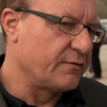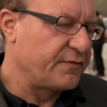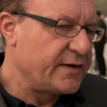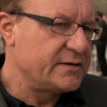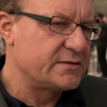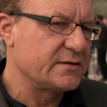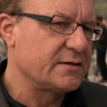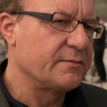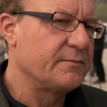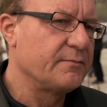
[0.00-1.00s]
of heat
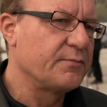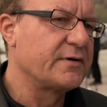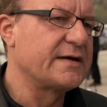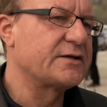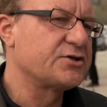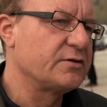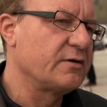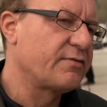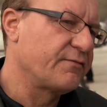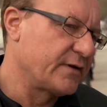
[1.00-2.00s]
production,
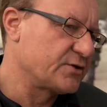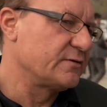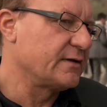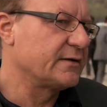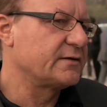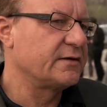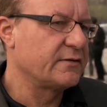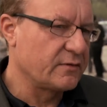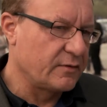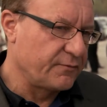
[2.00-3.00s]
you have the
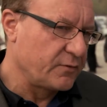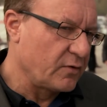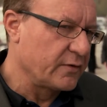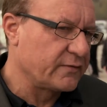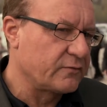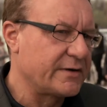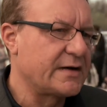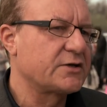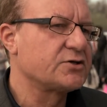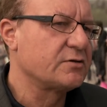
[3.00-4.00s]
functionalities of noise
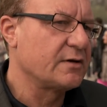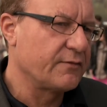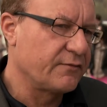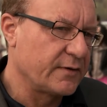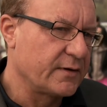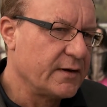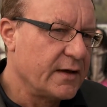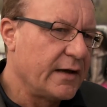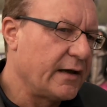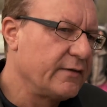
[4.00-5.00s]
reduction, you have
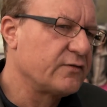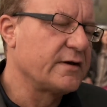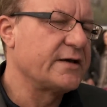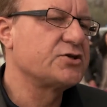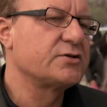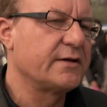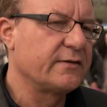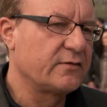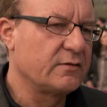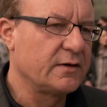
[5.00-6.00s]
insulation
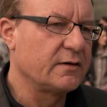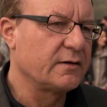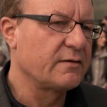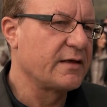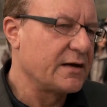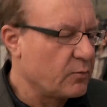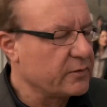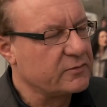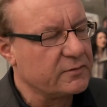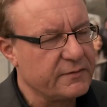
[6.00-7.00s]
and so on. And then I
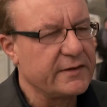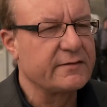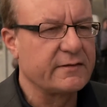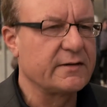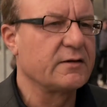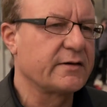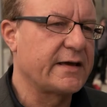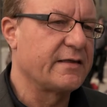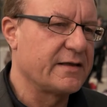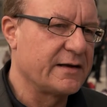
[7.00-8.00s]
was convinced and said,
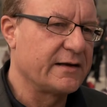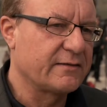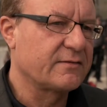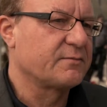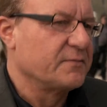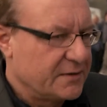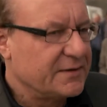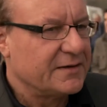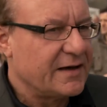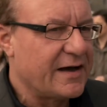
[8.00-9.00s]
okay, then
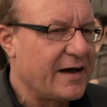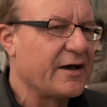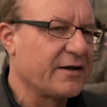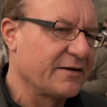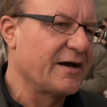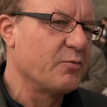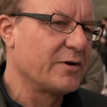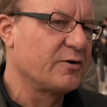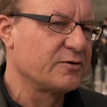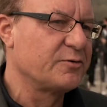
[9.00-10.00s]
I
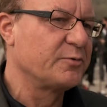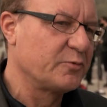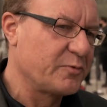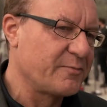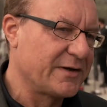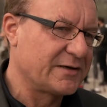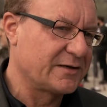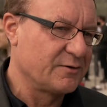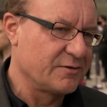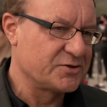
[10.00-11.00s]
will contribute with my
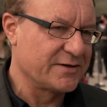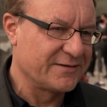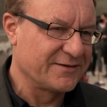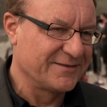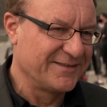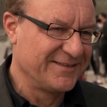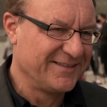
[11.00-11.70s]
technology. So.